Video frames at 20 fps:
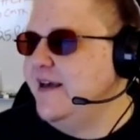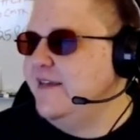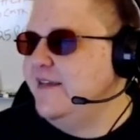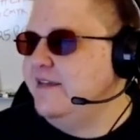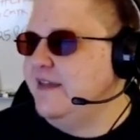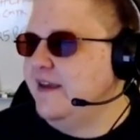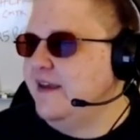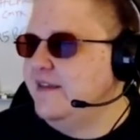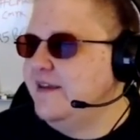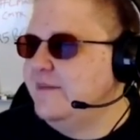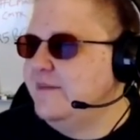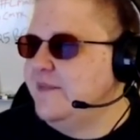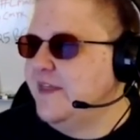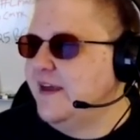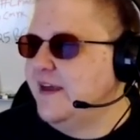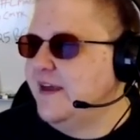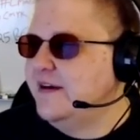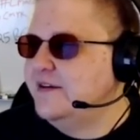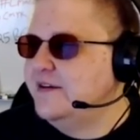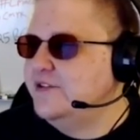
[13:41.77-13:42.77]
they, them,
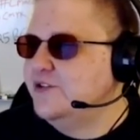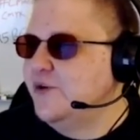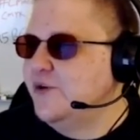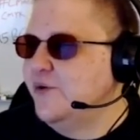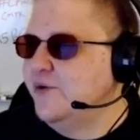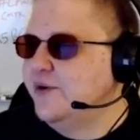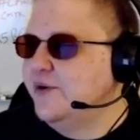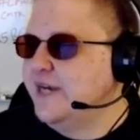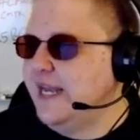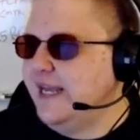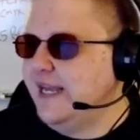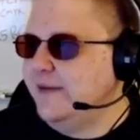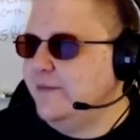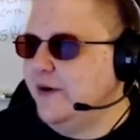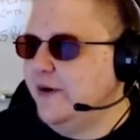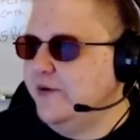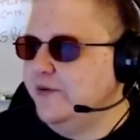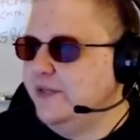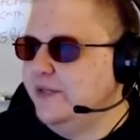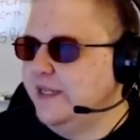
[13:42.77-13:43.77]
theirs, or name
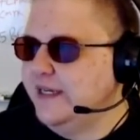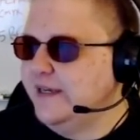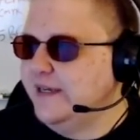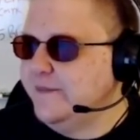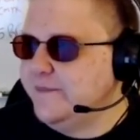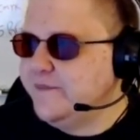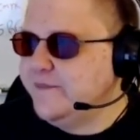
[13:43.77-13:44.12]
only.